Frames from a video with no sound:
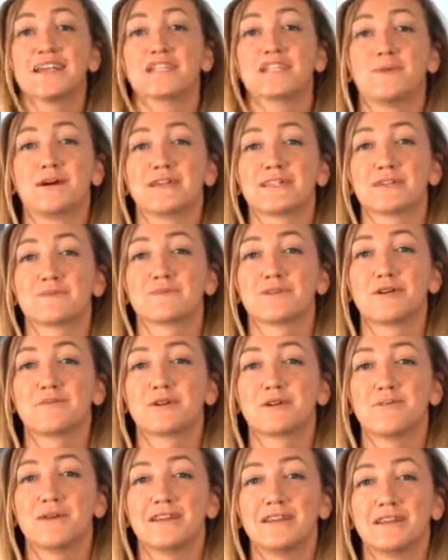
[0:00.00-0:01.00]
Dubai's
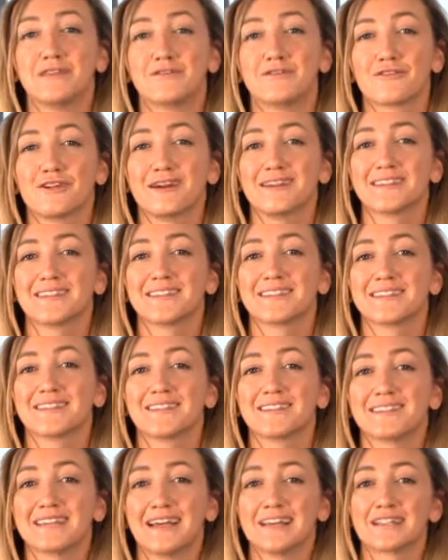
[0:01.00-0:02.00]
Supreme Committee of Crisis
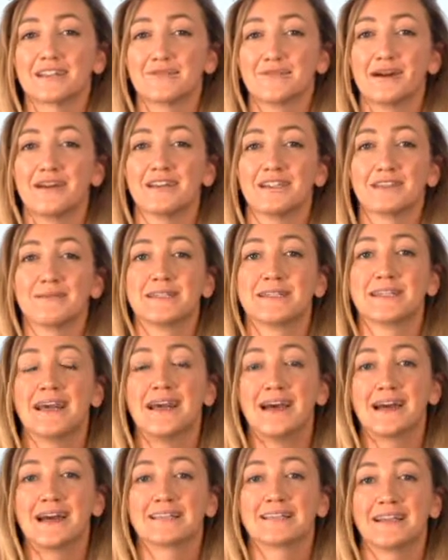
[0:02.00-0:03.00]
and Disaster Management
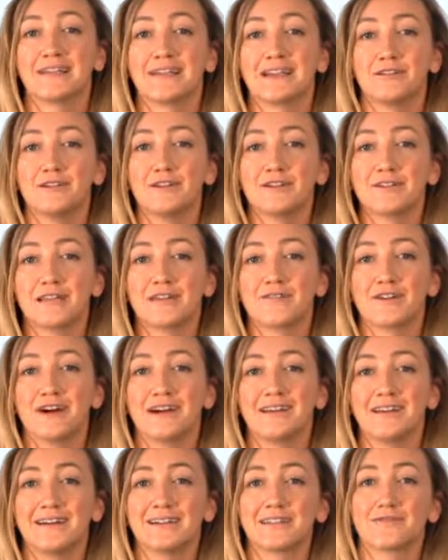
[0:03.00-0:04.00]
has laid out a new set of
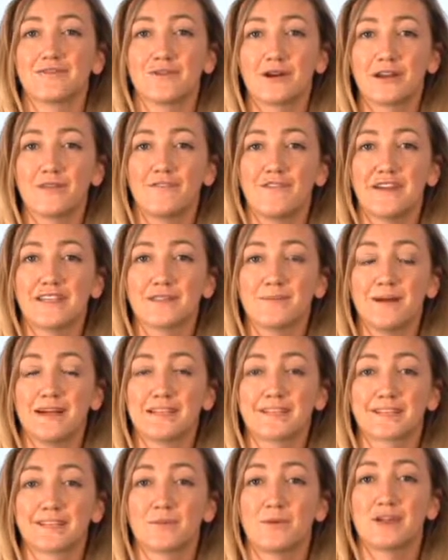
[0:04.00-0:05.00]
guidelines for wearing face
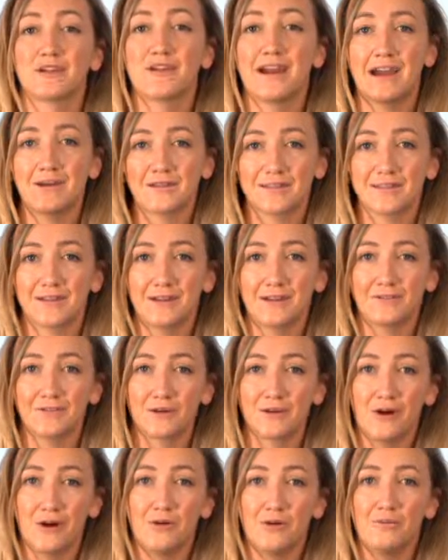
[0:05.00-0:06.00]
masks when you're outside of
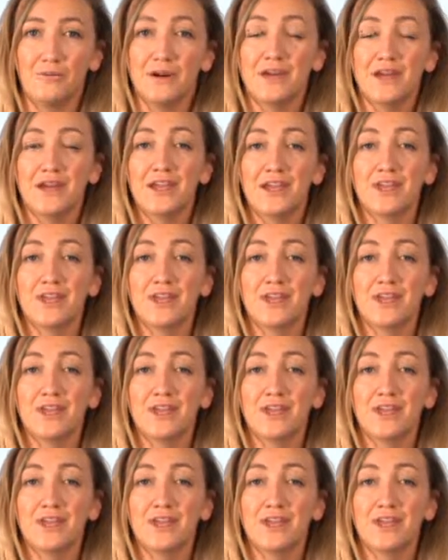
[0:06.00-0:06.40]
your home.